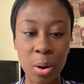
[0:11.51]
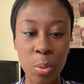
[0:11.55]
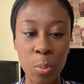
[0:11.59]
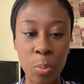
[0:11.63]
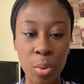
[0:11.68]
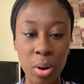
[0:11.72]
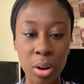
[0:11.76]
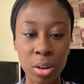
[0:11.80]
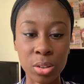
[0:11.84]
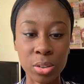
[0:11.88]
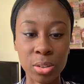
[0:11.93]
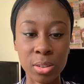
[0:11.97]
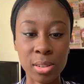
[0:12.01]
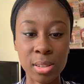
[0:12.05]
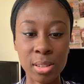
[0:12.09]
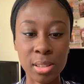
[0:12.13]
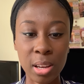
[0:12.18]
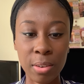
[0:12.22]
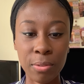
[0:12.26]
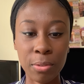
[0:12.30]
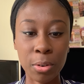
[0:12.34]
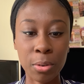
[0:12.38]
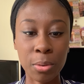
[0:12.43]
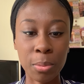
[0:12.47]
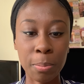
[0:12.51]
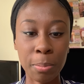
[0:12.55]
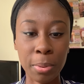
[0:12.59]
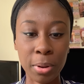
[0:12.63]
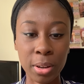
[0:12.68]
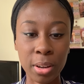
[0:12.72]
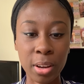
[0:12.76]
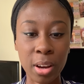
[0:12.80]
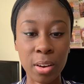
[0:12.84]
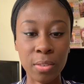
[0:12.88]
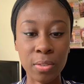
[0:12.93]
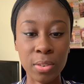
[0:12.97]
and worked on several
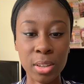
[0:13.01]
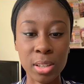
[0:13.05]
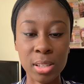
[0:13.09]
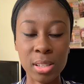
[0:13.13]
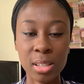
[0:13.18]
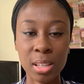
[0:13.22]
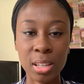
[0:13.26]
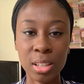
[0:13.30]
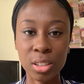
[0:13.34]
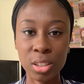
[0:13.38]
book covers,